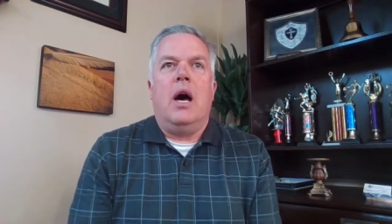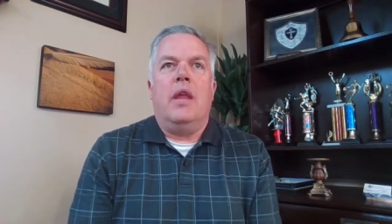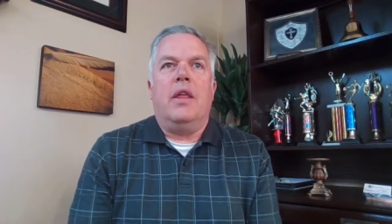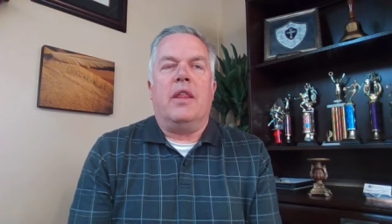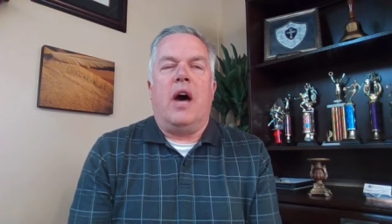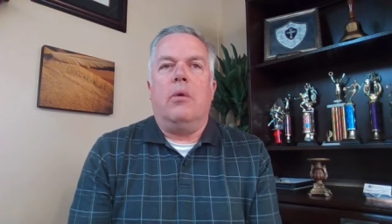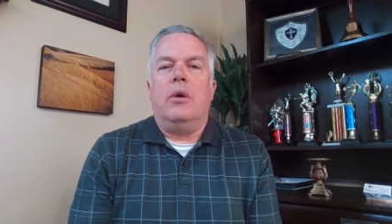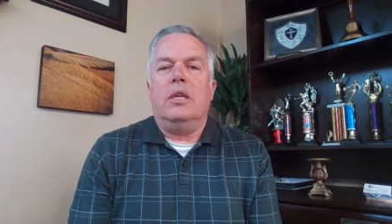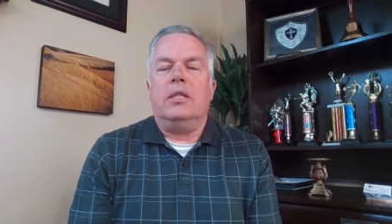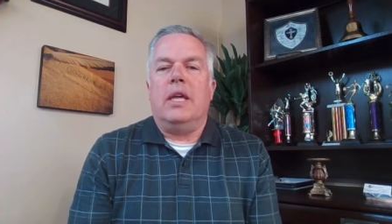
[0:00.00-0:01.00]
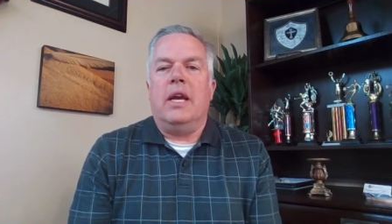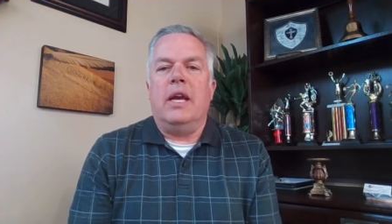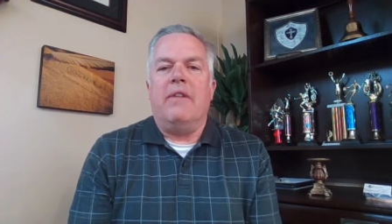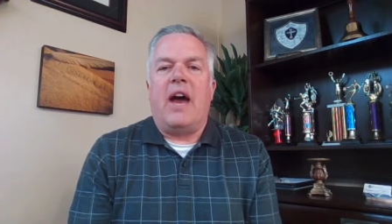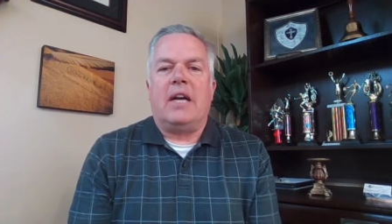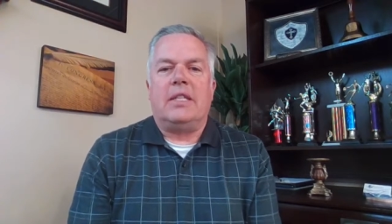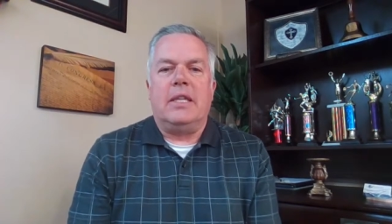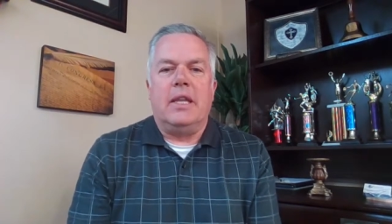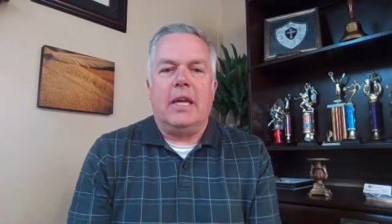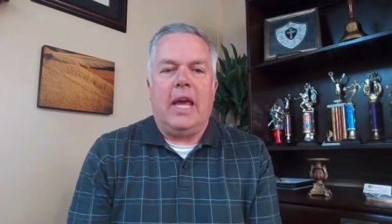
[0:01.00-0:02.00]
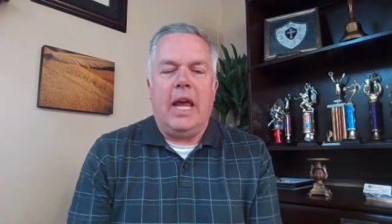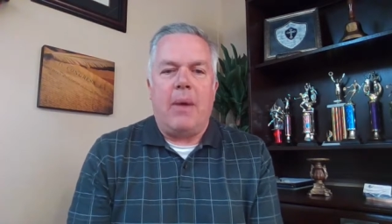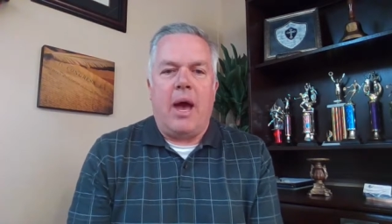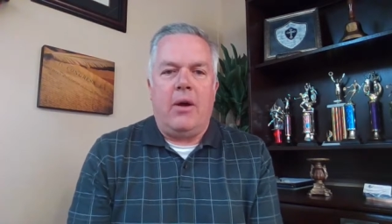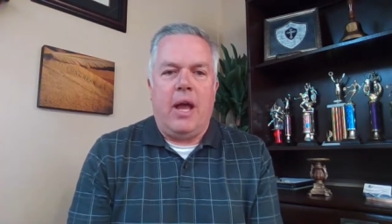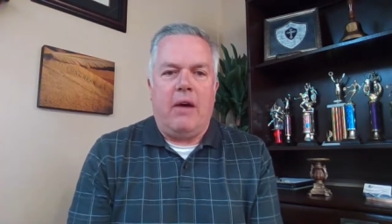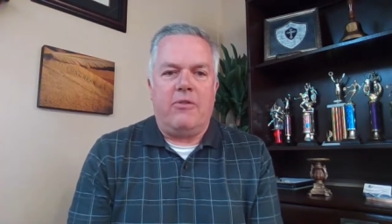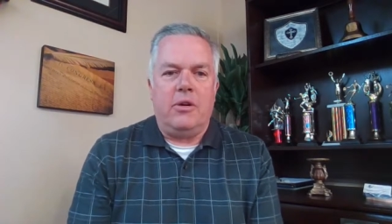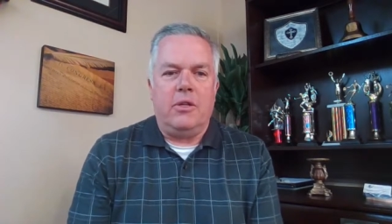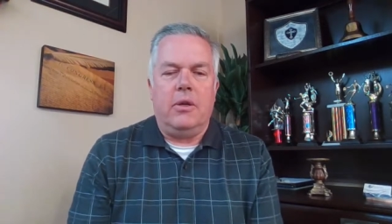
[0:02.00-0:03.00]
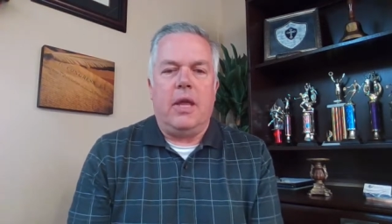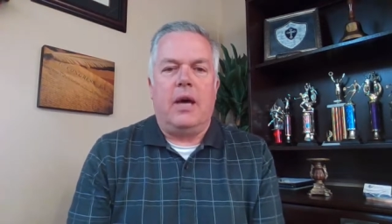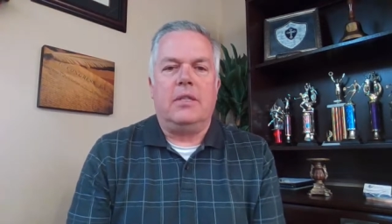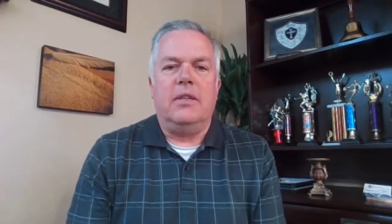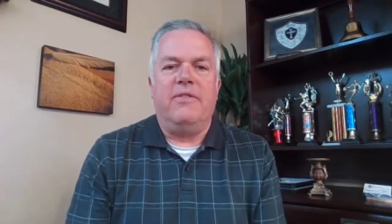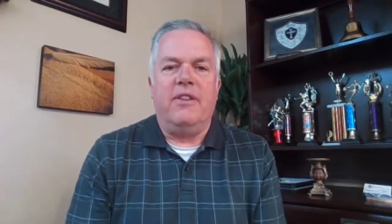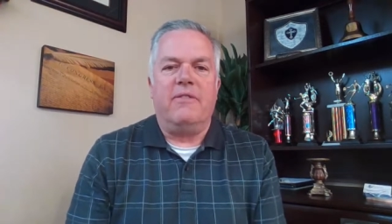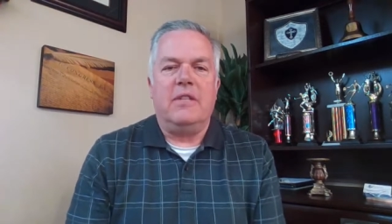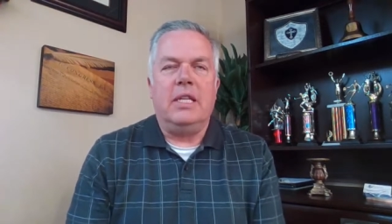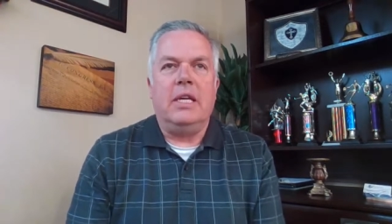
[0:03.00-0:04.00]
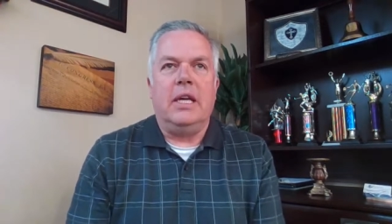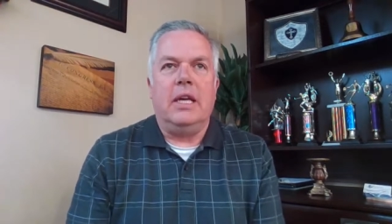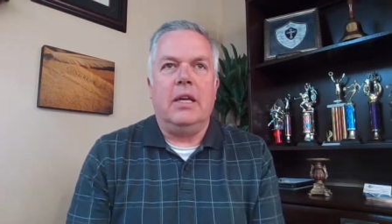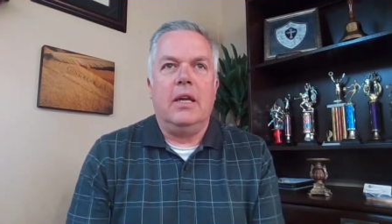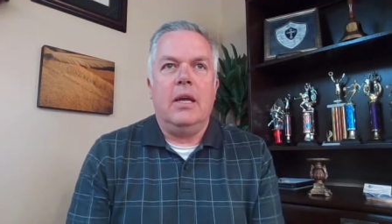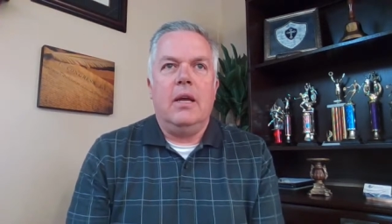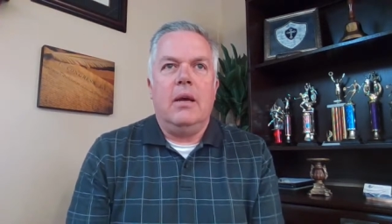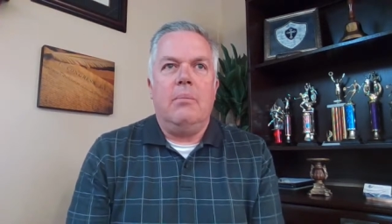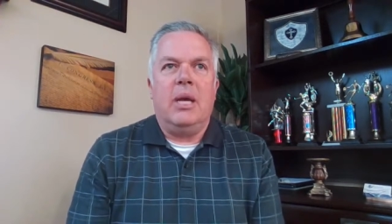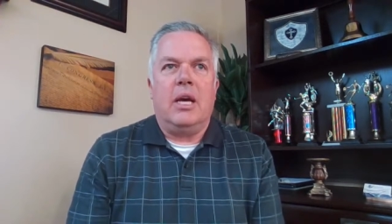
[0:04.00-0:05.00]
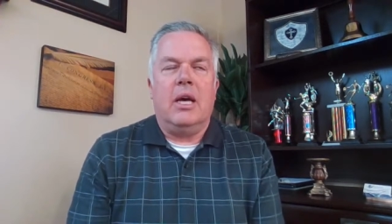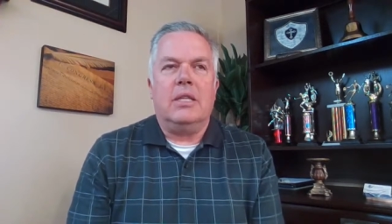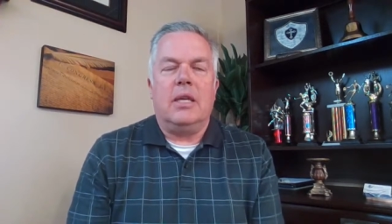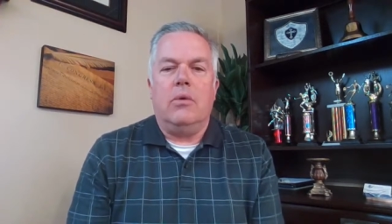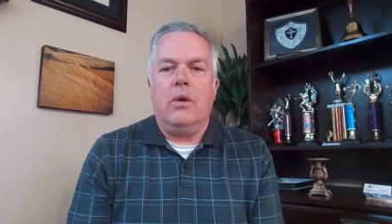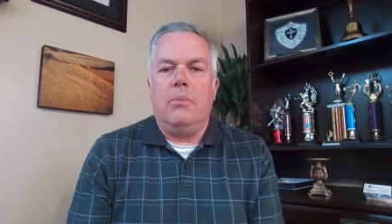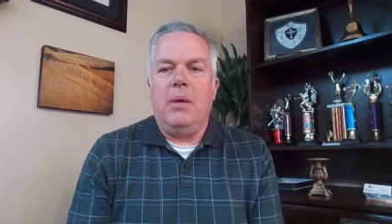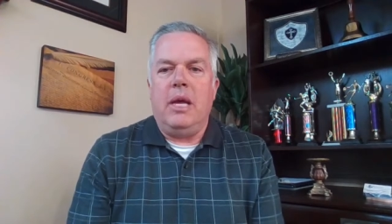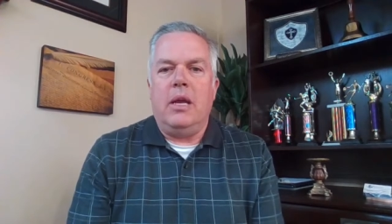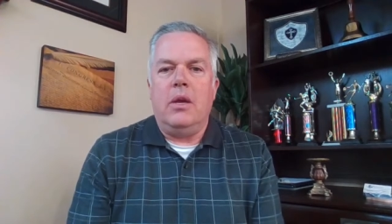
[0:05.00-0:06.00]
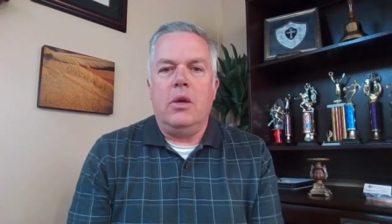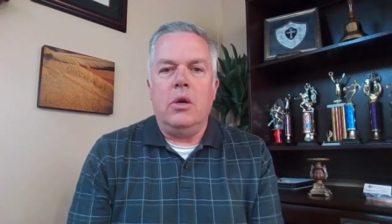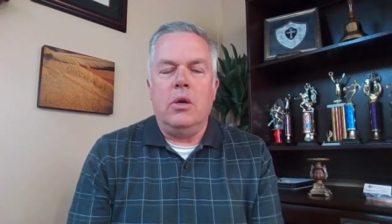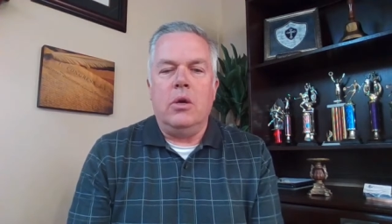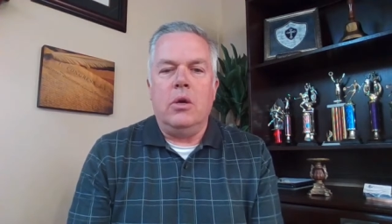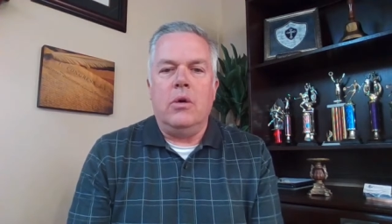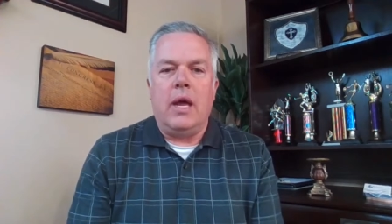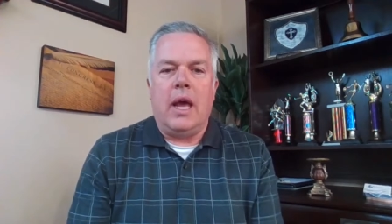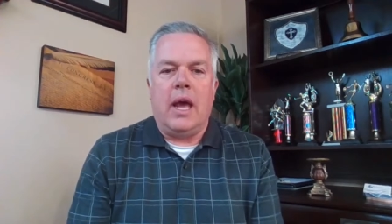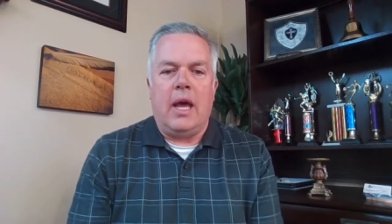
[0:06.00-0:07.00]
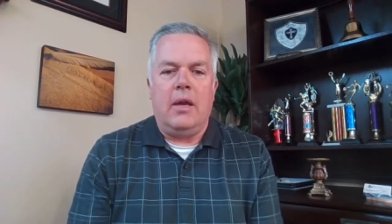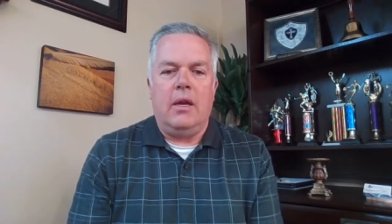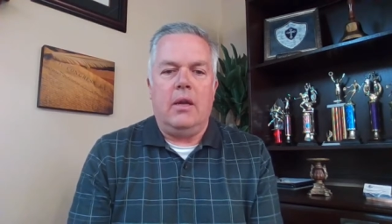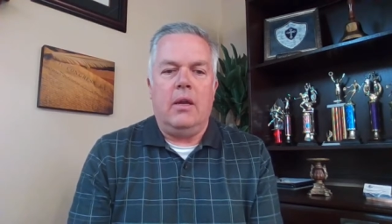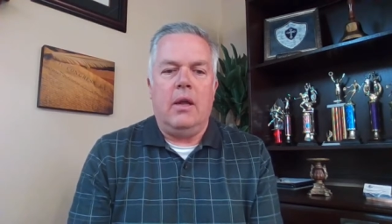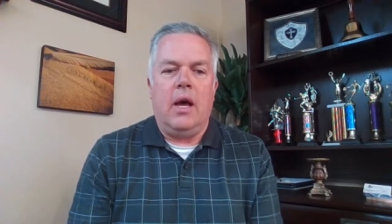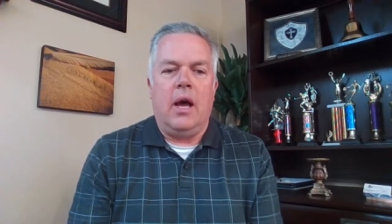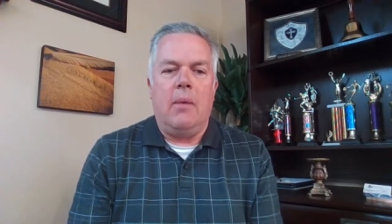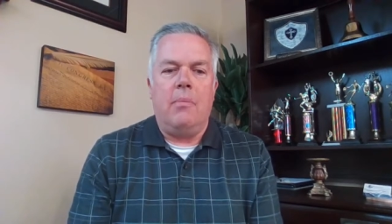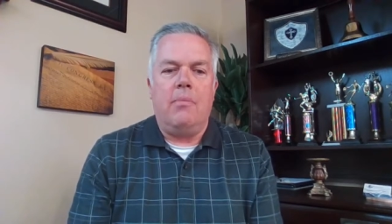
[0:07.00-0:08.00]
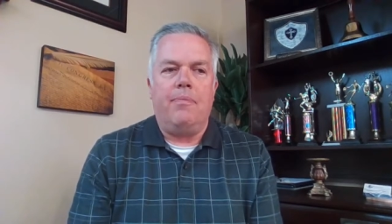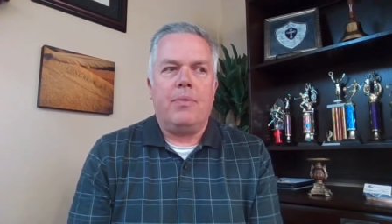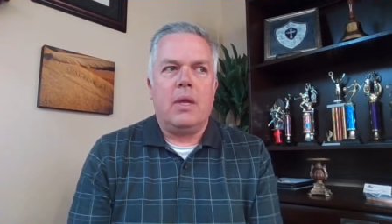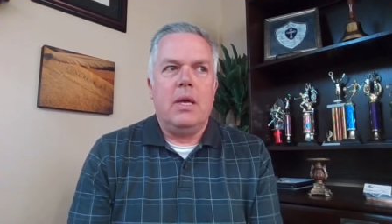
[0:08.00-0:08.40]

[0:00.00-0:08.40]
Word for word: Uh, the thought was that any vaccine that came out after 2015, because it would be new and um,